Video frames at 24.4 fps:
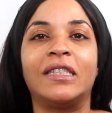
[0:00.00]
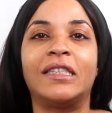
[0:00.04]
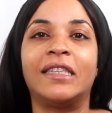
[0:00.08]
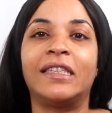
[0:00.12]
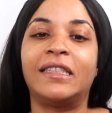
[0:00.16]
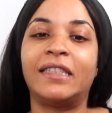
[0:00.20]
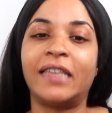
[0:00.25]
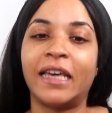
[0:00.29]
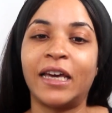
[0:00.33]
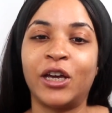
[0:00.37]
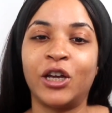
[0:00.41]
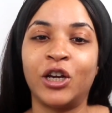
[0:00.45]
is the
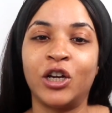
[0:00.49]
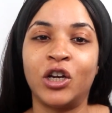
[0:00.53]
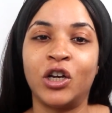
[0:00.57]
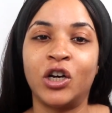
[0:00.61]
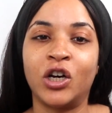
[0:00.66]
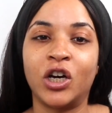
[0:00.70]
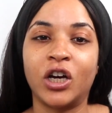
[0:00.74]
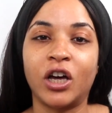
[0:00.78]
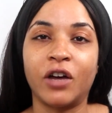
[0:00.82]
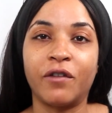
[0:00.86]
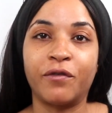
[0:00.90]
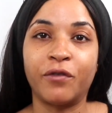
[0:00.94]
second
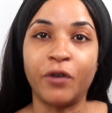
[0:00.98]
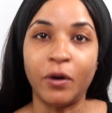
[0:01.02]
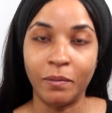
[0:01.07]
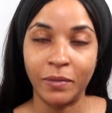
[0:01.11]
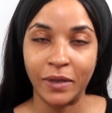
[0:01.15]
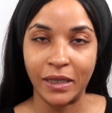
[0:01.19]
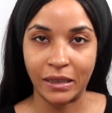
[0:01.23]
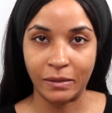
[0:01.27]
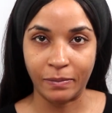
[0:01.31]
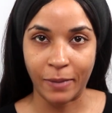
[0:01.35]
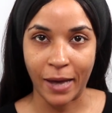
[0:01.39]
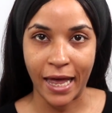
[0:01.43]
look from
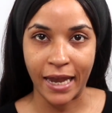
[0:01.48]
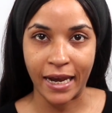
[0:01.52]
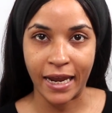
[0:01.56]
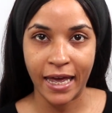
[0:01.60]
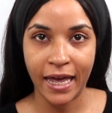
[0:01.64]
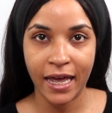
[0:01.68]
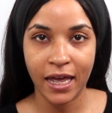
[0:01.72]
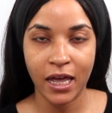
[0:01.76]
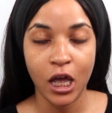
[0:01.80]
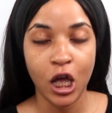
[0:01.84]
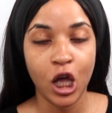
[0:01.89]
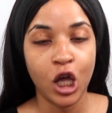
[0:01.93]
this
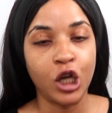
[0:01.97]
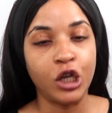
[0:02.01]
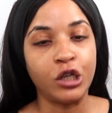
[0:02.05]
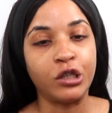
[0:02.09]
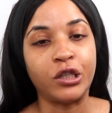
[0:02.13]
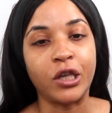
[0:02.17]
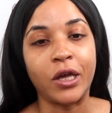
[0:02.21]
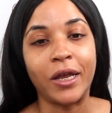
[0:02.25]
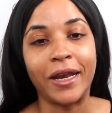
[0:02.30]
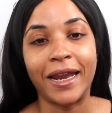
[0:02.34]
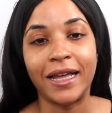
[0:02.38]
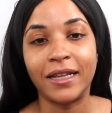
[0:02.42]
palette.
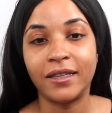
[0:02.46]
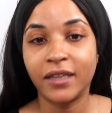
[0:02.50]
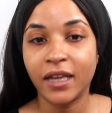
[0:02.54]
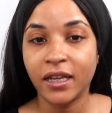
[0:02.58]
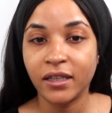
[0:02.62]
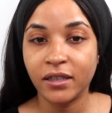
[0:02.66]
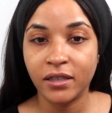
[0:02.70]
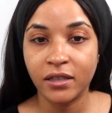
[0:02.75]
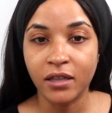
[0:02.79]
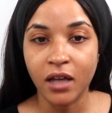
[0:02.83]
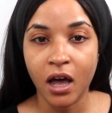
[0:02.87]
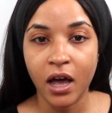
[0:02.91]
So let's
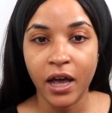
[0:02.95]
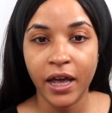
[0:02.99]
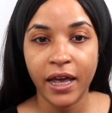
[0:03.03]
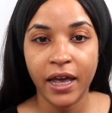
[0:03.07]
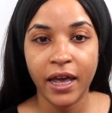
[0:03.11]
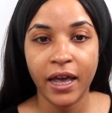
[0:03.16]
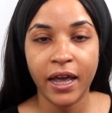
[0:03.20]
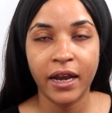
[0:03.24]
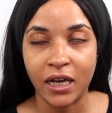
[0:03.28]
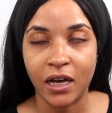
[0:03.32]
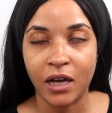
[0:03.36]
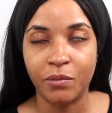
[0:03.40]
get
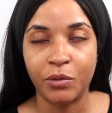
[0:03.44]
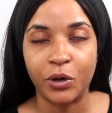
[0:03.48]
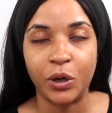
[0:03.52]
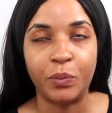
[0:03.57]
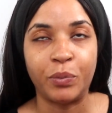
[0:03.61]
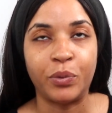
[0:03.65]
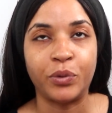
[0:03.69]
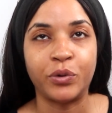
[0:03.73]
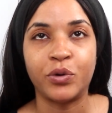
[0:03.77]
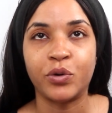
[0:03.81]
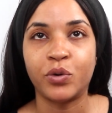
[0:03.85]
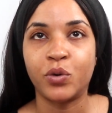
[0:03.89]
started. I'm going to
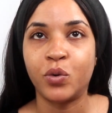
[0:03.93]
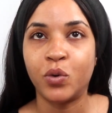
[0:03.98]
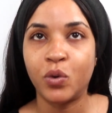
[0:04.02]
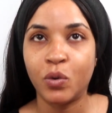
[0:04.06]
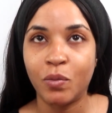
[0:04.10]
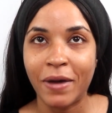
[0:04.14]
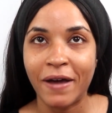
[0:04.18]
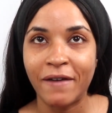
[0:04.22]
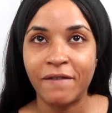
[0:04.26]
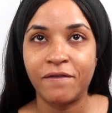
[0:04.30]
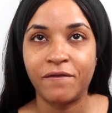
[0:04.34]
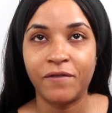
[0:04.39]
put all
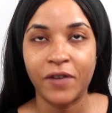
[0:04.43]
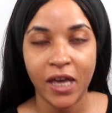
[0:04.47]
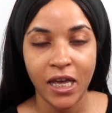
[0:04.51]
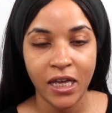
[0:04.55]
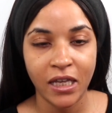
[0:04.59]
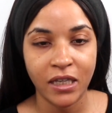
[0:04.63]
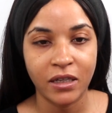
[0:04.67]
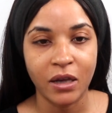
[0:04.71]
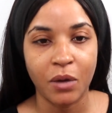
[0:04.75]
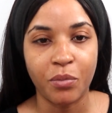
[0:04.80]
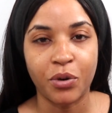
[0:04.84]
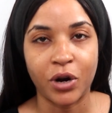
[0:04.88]
my
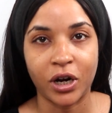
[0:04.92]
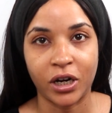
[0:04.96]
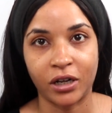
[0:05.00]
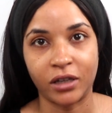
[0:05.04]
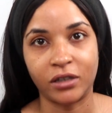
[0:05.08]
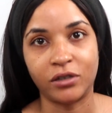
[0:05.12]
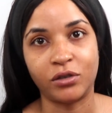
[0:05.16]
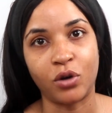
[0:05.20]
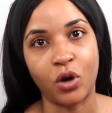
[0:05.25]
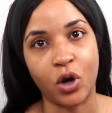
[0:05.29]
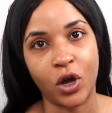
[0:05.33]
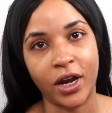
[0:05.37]
face
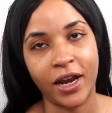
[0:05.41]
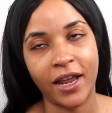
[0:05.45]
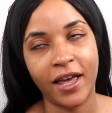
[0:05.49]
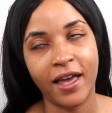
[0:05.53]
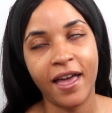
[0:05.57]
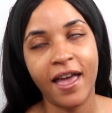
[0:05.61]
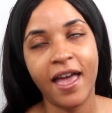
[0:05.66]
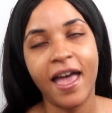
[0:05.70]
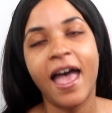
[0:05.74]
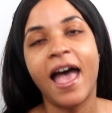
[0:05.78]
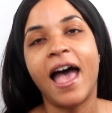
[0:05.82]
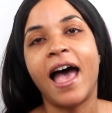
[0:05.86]
products on,
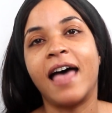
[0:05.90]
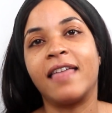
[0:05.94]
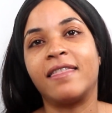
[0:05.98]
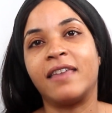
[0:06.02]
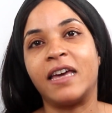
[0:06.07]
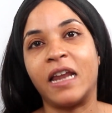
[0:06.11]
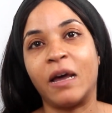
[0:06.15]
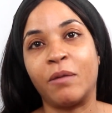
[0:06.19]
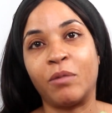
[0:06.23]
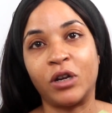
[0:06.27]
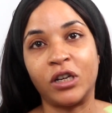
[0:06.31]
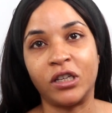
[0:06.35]
and
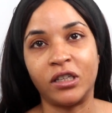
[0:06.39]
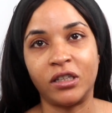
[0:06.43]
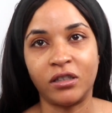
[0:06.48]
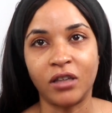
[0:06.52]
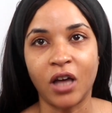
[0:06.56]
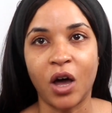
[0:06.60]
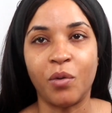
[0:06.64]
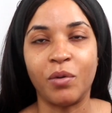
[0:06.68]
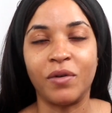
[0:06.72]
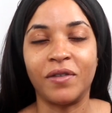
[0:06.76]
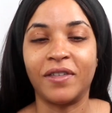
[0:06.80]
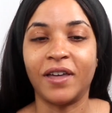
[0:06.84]
then I'm going to
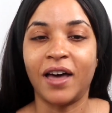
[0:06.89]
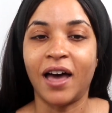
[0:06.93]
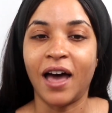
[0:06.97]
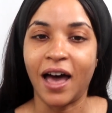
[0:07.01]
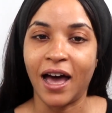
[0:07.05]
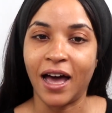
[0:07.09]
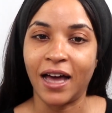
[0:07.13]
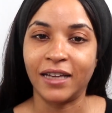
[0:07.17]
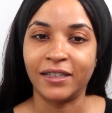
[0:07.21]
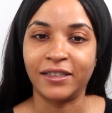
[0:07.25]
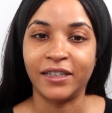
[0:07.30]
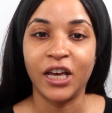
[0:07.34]
start with the
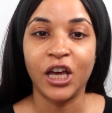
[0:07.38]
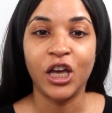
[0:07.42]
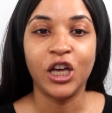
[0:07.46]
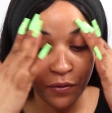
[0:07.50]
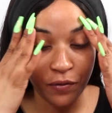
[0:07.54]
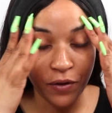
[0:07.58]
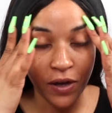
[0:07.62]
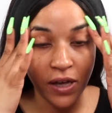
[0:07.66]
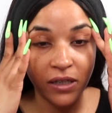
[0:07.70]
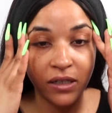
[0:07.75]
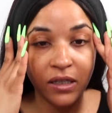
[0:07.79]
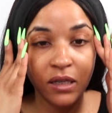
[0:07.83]
eyes.
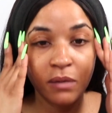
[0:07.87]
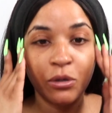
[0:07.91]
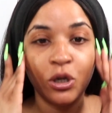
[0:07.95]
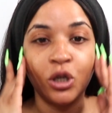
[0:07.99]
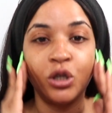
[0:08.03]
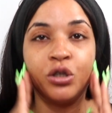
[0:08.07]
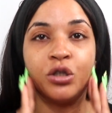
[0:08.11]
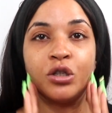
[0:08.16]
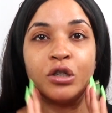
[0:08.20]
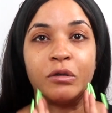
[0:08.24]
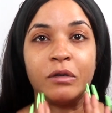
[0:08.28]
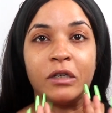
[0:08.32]
First thing I'm going
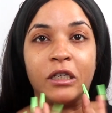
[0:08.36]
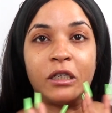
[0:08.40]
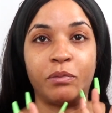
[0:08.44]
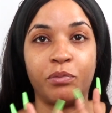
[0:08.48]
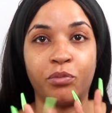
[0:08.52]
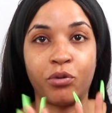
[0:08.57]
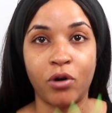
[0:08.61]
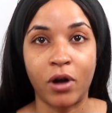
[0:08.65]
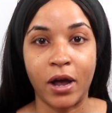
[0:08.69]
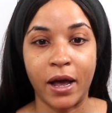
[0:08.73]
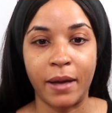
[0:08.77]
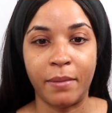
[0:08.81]
to do is
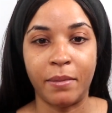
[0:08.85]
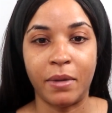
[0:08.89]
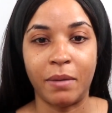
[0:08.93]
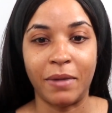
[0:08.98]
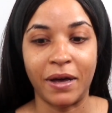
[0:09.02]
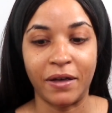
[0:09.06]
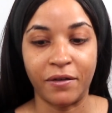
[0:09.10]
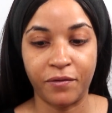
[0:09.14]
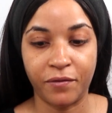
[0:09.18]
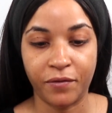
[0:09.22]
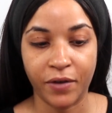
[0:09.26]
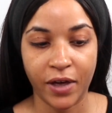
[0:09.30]
prime
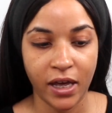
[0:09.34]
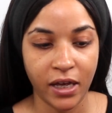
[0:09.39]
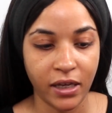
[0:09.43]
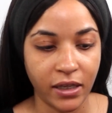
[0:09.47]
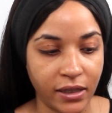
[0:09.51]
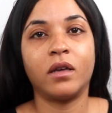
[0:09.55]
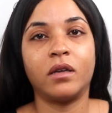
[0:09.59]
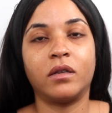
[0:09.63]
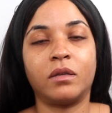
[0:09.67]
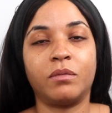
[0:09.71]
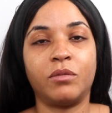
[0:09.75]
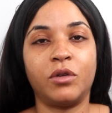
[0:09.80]
my face.
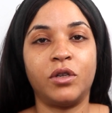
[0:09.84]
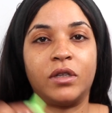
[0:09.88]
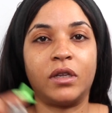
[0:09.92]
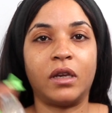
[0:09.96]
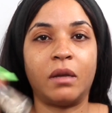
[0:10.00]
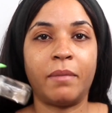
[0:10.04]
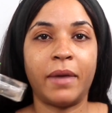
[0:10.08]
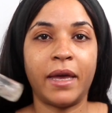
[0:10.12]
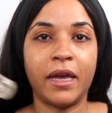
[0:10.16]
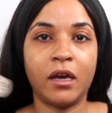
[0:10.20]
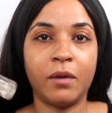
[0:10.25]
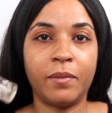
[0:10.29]
So I'm using the
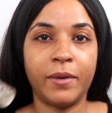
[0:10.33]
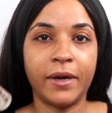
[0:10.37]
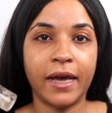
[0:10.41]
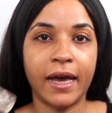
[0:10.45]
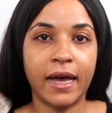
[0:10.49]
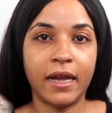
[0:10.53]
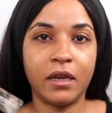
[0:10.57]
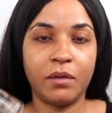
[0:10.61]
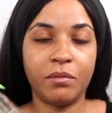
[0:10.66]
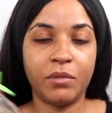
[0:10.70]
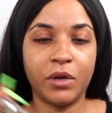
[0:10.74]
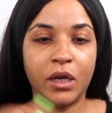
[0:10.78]
Makeup
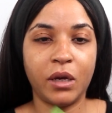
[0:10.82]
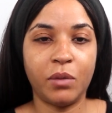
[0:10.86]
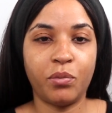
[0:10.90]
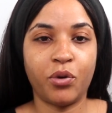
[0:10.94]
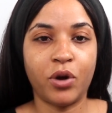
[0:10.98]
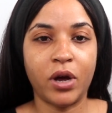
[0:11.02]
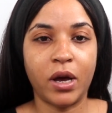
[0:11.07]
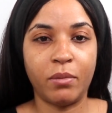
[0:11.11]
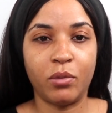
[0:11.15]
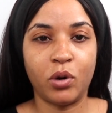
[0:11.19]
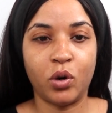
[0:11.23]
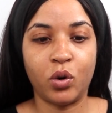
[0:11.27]
Academy
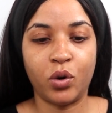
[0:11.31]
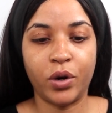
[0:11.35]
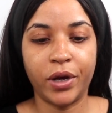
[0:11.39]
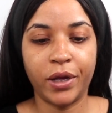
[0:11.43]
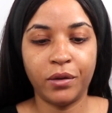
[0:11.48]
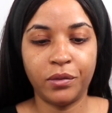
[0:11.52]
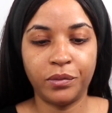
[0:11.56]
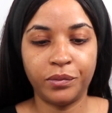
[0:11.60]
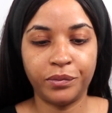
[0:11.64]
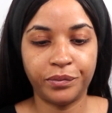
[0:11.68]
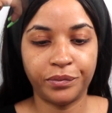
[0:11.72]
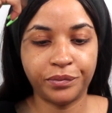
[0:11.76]
primer oil.